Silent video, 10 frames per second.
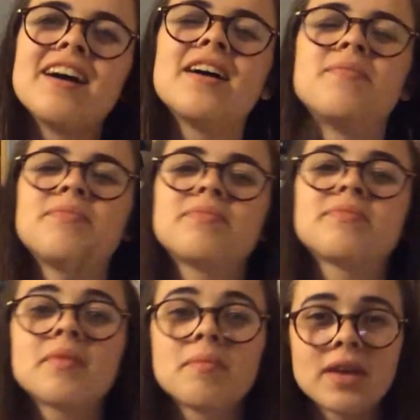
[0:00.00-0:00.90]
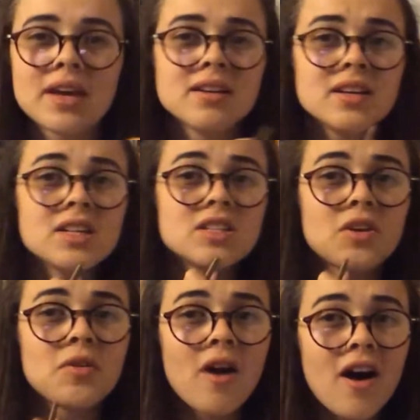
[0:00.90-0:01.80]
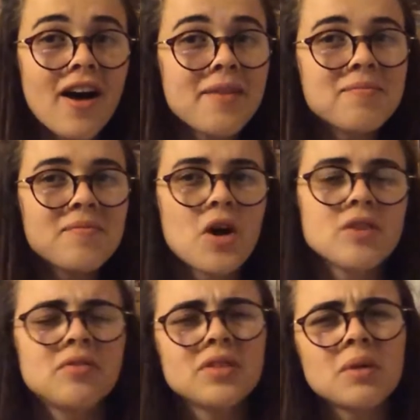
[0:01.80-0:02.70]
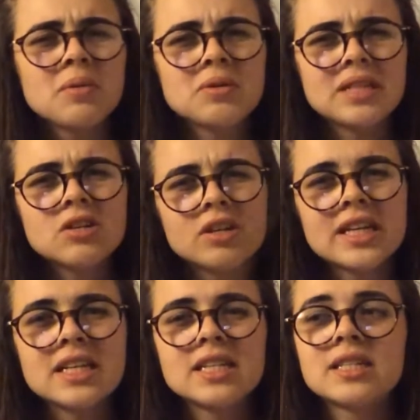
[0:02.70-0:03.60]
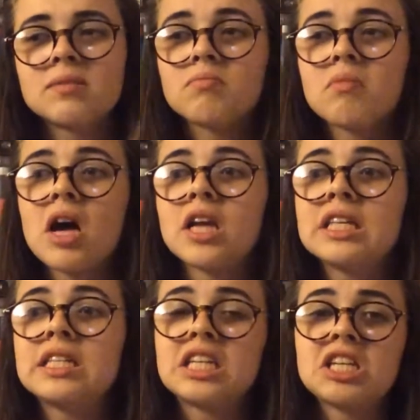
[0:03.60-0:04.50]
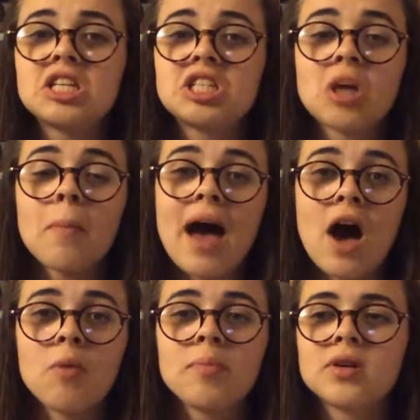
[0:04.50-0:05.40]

But yeah, so I'm hopeful that we will see Credence at least somehow,